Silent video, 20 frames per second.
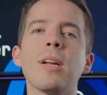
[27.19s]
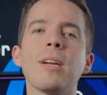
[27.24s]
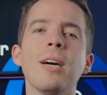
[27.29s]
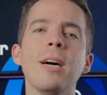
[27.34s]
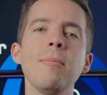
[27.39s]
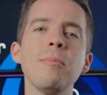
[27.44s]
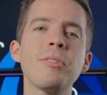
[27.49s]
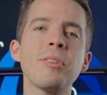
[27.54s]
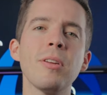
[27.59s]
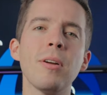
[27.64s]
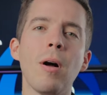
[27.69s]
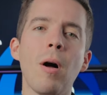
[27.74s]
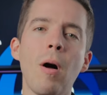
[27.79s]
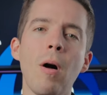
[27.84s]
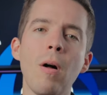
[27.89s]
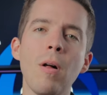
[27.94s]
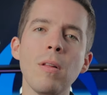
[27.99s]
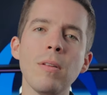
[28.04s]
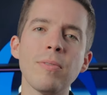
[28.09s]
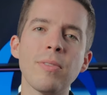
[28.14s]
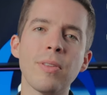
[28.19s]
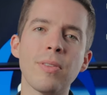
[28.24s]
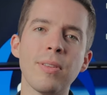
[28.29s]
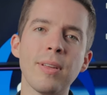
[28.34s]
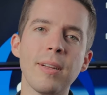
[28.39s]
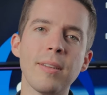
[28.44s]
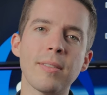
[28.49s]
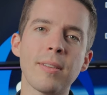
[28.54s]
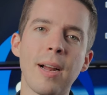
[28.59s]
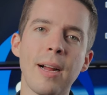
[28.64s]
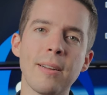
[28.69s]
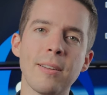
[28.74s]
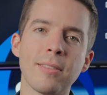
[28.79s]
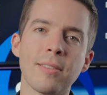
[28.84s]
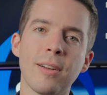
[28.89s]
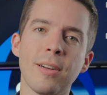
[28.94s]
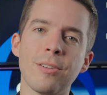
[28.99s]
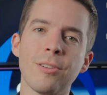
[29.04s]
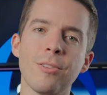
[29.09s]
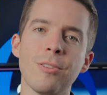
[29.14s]
it comes to all of the things that I
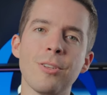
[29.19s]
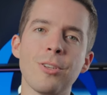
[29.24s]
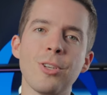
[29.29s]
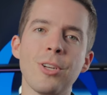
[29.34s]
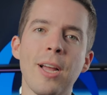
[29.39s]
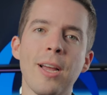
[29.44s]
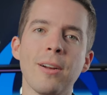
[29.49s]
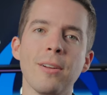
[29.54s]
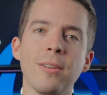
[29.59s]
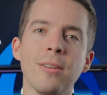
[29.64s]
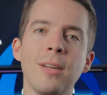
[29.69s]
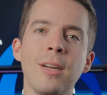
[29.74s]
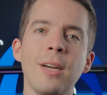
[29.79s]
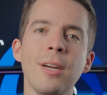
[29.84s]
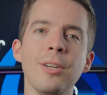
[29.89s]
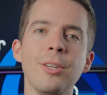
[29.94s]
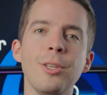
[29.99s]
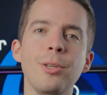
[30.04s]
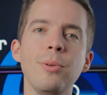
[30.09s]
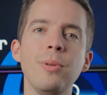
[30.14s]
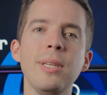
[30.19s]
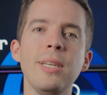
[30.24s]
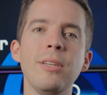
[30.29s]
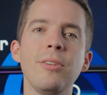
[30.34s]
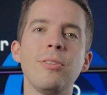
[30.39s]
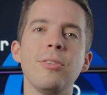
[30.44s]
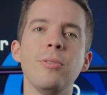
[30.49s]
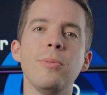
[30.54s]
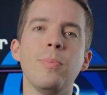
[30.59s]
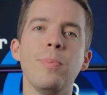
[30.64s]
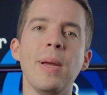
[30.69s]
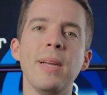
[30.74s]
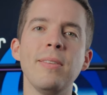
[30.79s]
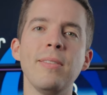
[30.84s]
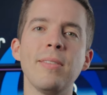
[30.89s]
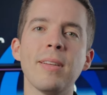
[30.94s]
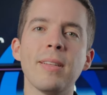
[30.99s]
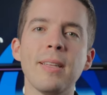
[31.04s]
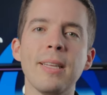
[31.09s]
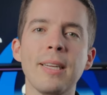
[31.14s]
discuss in this channel, you need to
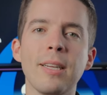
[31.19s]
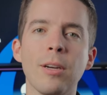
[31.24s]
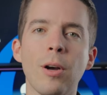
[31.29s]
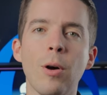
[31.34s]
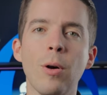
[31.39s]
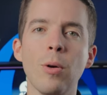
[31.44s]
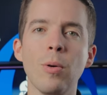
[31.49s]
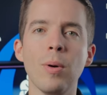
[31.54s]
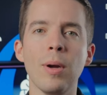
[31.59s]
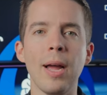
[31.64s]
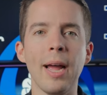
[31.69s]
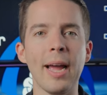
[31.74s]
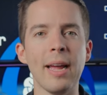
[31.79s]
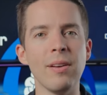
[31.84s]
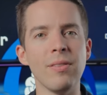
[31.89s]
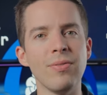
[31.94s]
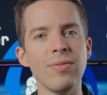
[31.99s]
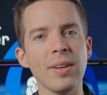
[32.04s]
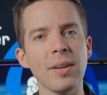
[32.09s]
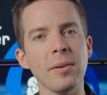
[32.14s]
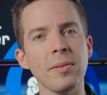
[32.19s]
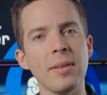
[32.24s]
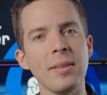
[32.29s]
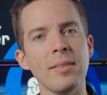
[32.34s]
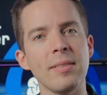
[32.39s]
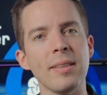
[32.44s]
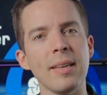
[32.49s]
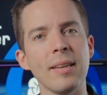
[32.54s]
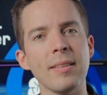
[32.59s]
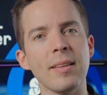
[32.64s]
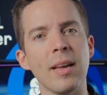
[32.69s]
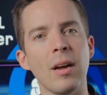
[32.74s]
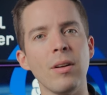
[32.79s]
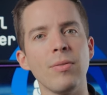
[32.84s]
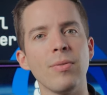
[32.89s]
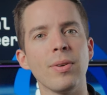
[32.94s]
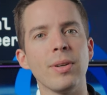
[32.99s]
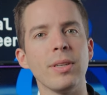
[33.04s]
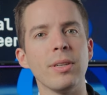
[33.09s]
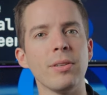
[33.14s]
basically go and figure these things out
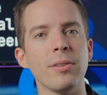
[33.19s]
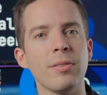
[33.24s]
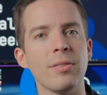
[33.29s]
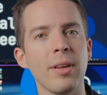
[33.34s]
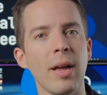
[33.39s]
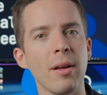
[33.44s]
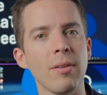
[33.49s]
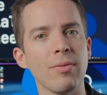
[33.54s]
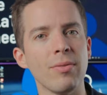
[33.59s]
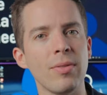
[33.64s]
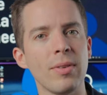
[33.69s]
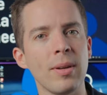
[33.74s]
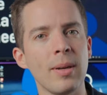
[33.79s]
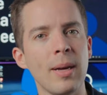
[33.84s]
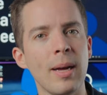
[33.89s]
for yourself.